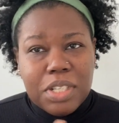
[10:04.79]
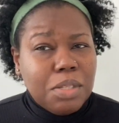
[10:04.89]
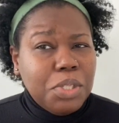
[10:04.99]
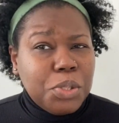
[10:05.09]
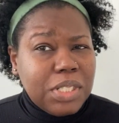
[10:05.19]
So
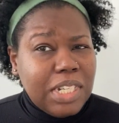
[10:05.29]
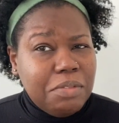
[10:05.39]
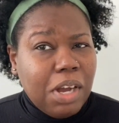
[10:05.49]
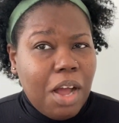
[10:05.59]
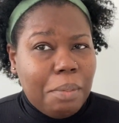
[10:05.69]
be sure to leave
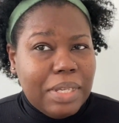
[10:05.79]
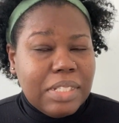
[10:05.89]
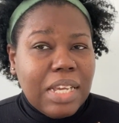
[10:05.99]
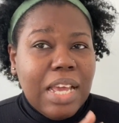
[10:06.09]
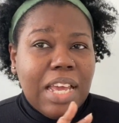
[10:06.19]
a comment
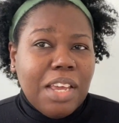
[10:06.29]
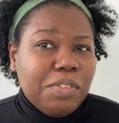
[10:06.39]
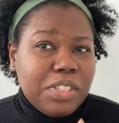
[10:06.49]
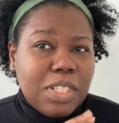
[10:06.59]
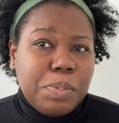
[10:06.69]
if
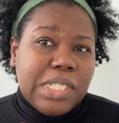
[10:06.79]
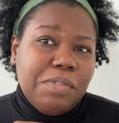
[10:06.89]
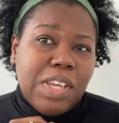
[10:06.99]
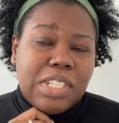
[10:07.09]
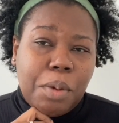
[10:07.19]
there's a
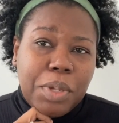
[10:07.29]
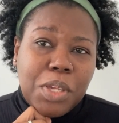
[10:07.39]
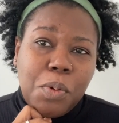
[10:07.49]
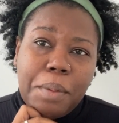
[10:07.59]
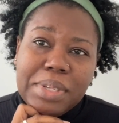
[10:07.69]
specific topic
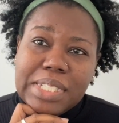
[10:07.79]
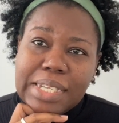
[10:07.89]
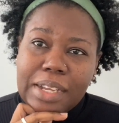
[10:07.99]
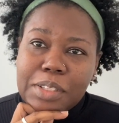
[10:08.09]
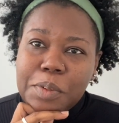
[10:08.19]
you want me to
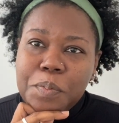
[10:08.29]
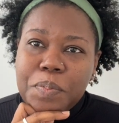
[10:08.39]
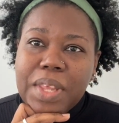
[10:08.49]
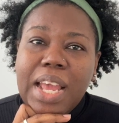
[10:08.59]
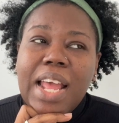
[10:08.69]
tackle.
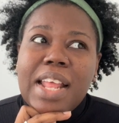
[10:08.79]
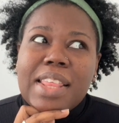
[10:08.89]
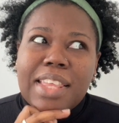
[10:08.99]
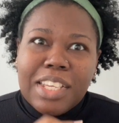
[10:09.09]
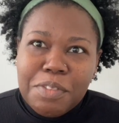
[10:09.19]

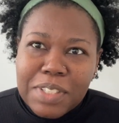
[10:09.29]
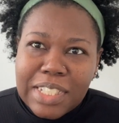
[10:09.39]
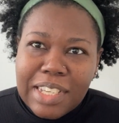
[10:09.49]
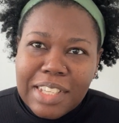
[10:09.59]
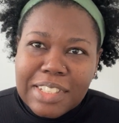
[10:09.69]
Thank you for
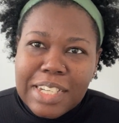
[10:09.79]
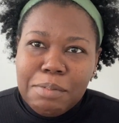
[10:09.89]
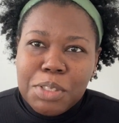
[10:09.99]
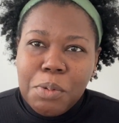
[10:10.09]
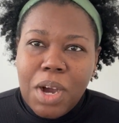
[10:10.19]
taking the time
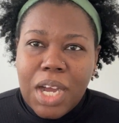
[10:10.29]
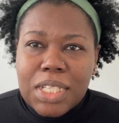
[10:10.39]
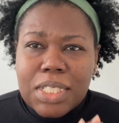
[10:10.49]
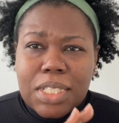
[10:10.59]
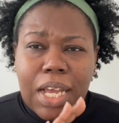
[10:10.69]
to
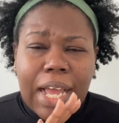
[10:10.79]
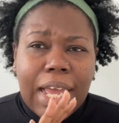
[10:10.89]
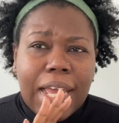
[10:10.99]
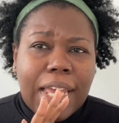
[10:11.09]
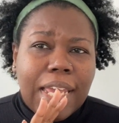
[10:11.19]
watch.
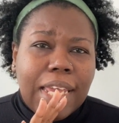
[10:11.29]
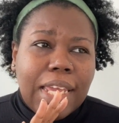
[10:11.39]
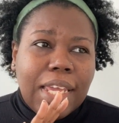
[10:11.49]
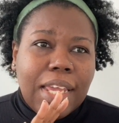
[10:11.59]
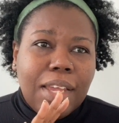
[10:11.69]

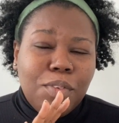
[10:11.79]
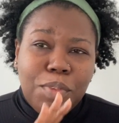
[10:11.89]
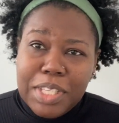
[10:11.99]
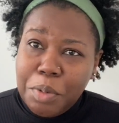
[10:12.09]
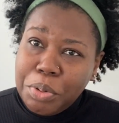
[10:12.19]
I
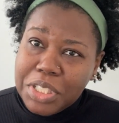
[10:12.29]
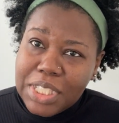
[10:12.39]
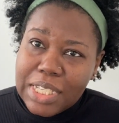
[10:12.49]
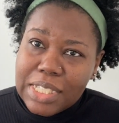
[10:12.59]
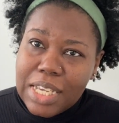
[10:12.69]
really
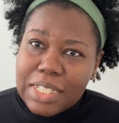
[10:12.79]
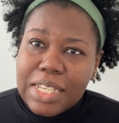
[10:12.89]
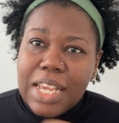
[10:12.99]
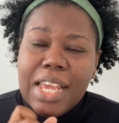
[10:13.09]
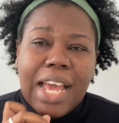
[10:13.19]
appreciate it,
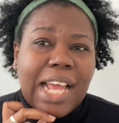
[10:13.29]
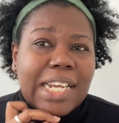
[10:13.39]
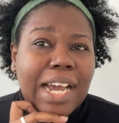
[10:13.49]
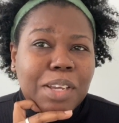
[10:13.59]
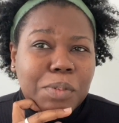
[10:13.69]
and
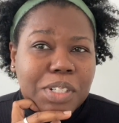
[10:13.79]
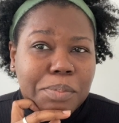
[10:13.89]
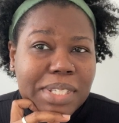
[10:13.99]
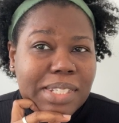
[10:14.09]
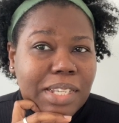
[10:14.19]
I will
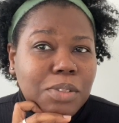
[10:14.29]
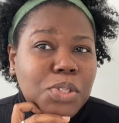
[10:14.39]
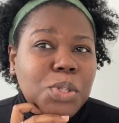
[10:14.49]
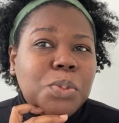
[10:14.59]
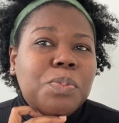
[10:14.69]
be seeing you
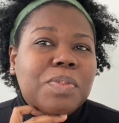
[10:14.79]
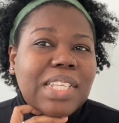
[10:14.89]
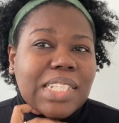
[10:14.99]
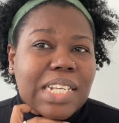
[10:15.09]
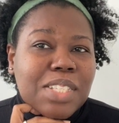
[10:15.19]
soon in
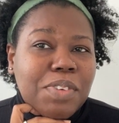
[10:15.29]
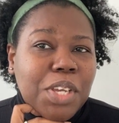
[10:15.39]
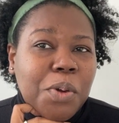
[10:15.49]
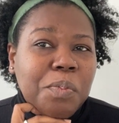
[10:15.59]
the next video.